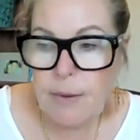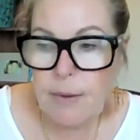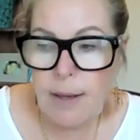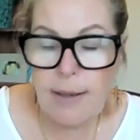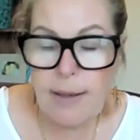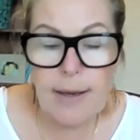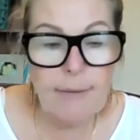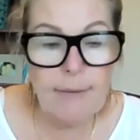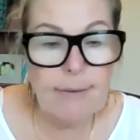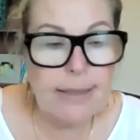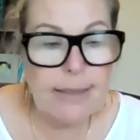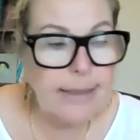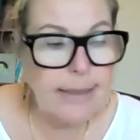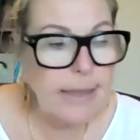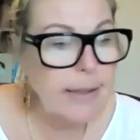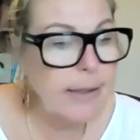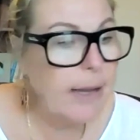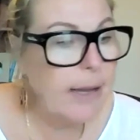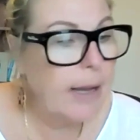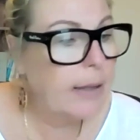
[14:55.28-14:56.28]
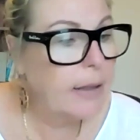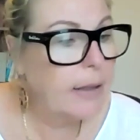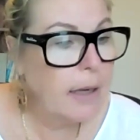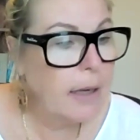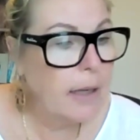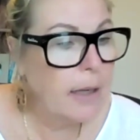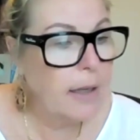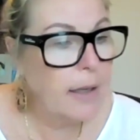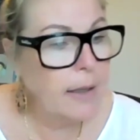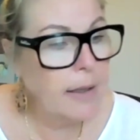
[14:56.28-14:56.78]
And having said that,
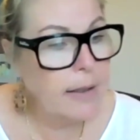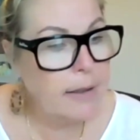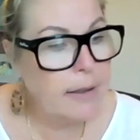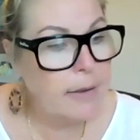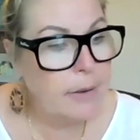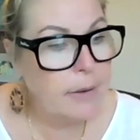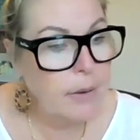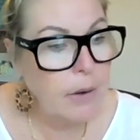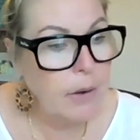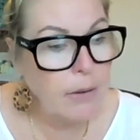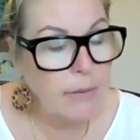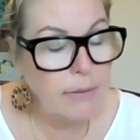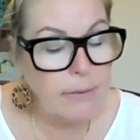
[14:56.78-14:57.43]
like, you know,